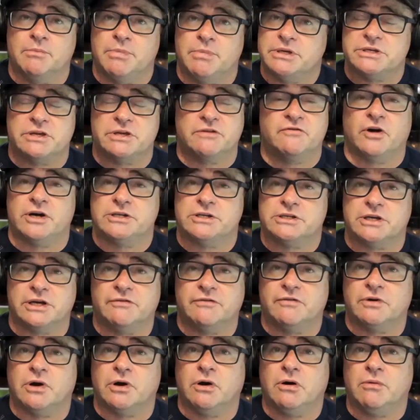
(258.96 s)
advice I
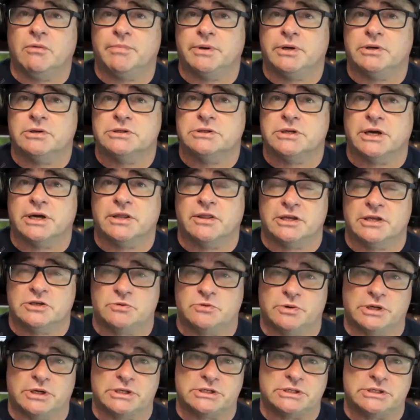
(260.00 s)
ever got because that's
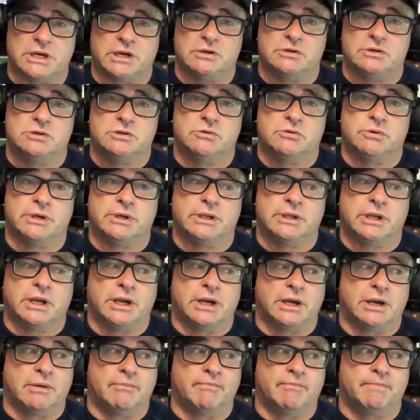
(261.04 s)
when I started doing
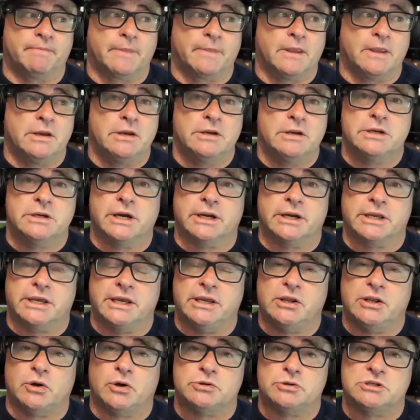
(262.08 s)

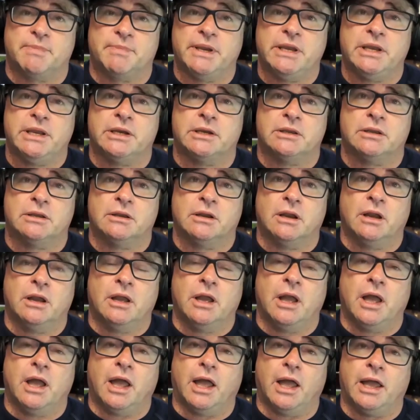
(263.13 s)
keynote speaking
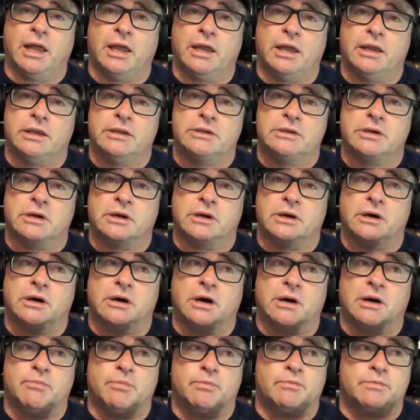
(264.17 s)
and
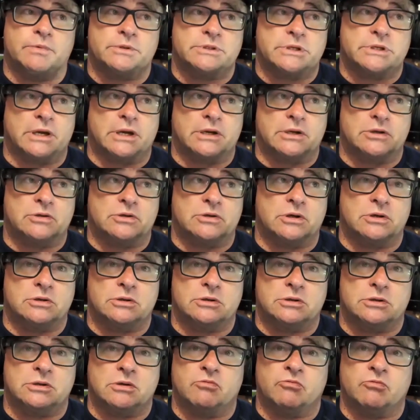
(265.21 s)
I started
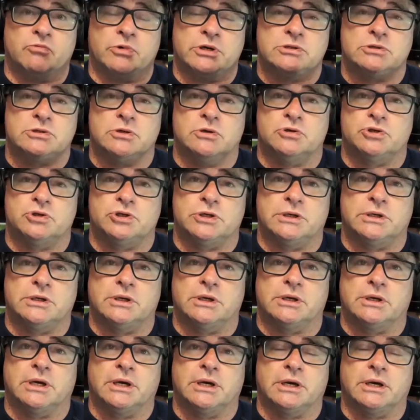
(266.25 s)
researching
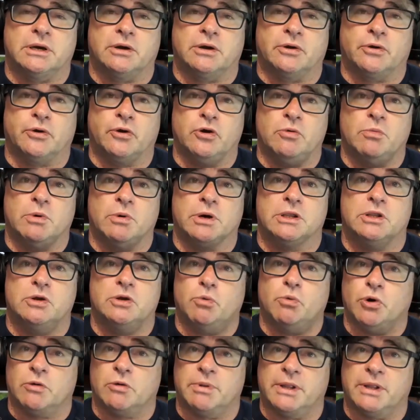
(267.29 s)
humor in the
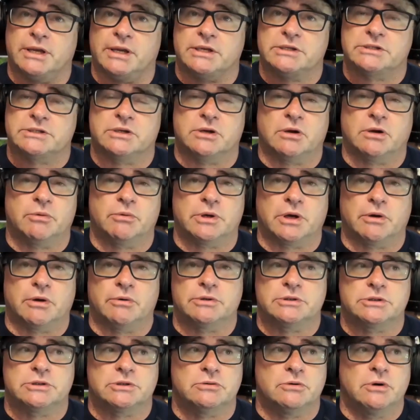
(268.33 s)
workplace and I would go
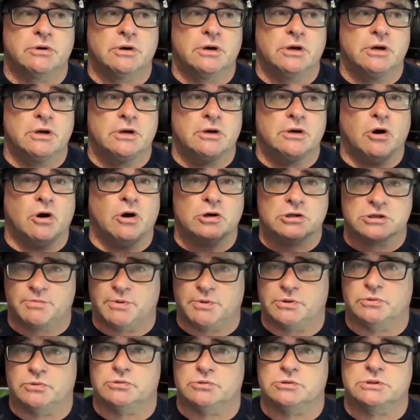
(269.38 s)
into
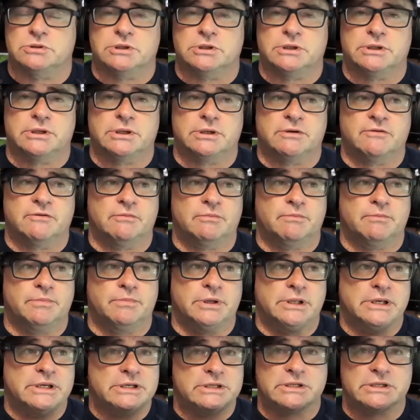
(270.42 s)
hospitals,
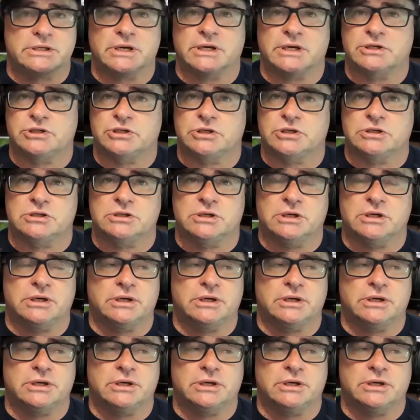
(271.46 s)
police stations,